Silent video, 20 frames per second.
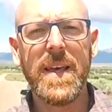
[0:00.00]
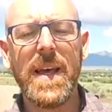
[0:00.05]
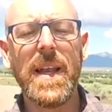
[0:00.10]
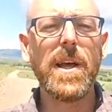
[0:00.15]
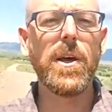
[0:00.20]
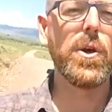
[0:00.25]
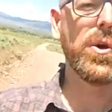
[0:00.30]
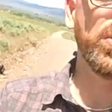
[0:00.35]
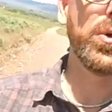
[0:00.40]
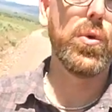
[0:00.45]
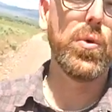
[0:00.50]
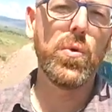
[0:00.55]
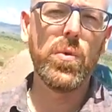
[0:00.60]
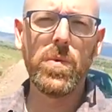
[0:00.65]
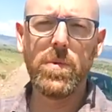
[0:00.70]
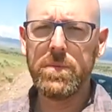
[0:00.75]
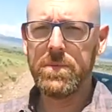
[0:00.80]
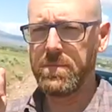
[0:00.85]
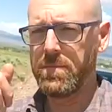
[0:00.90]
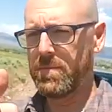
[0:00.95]
Hello,
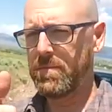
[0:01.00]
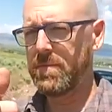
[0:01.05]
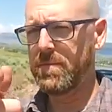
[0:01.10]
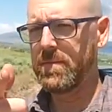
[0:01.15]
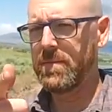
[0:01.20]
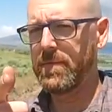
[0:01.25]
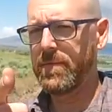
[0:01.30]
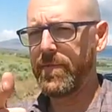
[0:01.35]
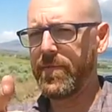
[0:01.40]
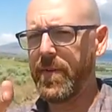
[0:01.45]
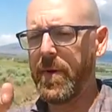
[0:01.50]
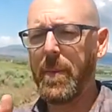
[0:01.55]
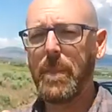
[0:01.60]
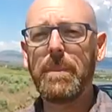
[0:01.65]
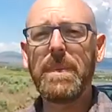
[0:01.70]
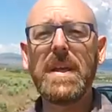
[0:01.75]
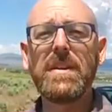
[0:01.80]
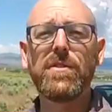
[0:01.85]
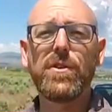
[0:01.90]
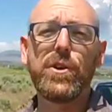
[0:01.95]

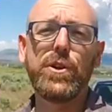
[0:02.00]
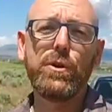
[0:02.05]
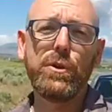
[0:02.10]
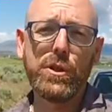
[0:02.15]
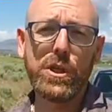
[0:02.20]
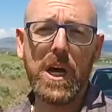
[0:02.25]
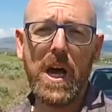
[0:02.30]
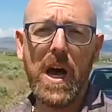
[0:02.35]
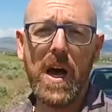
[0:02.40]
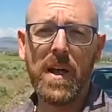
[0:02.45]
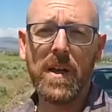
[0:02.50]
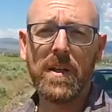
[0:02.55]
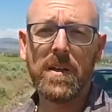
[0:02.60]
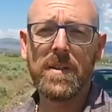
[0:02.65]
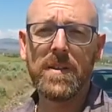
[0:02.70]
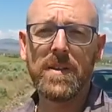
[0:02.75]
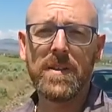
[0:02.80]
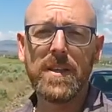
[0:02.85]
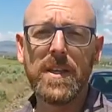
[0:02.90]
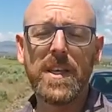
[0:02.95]
from Beaver, Utah.
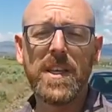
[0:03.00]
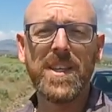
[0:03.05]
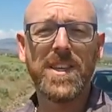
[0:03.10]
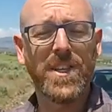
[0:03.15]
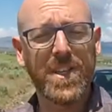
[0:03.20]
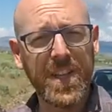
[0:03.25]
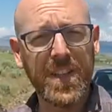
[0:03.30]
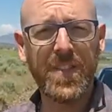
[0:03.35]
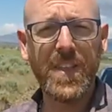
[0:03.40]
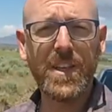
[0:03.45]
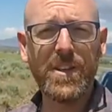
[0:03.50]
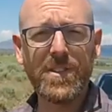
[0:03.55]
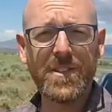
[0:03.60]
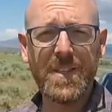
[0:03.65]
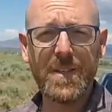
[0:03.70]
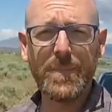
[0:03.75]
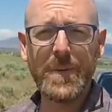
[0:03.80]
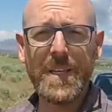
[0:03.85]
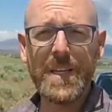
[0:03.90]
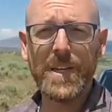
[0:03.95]
You didn't think you'd
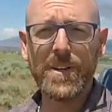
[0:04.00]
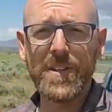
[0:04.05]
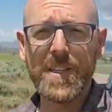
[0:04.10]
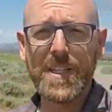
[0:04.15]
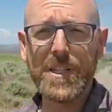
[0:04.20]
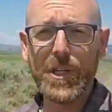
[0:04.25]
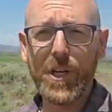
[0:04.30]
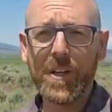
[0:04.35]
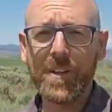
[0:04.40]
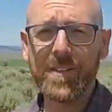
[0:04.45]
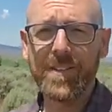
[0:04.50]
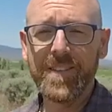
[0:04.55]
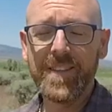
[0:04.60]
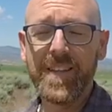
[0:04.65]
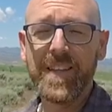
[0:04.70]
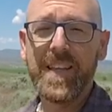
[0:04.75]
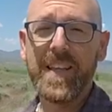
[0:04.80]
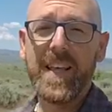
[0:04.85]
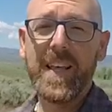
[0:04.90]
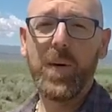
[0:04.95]
see me here, did you?
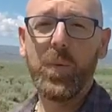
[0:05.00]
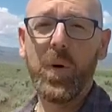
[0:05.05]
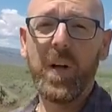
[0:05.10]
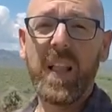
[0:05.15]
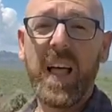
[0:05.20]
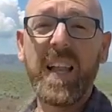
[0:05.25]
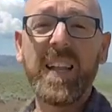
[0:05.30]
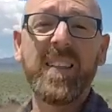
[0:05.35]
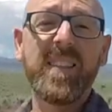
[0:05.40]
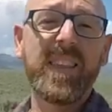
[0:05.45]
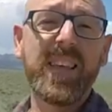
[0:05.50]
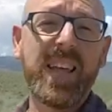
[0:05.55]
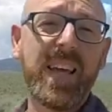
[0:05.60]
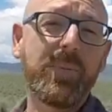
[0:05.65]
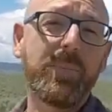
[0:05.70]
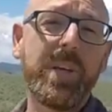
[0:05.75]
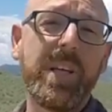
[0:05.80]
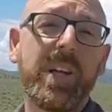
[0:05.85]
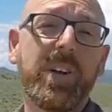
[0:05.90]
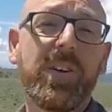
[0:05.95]
Well, I didn't think
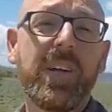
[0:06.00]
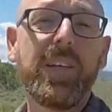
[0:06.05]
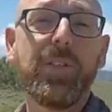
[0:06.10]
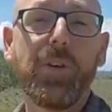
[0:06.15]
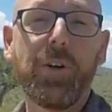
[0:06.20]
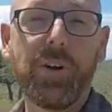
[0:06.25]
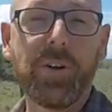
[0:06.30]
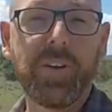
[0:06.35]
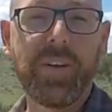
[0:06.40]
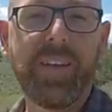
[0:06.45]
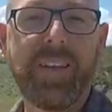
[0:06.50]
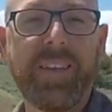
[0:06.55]
I'd be here either.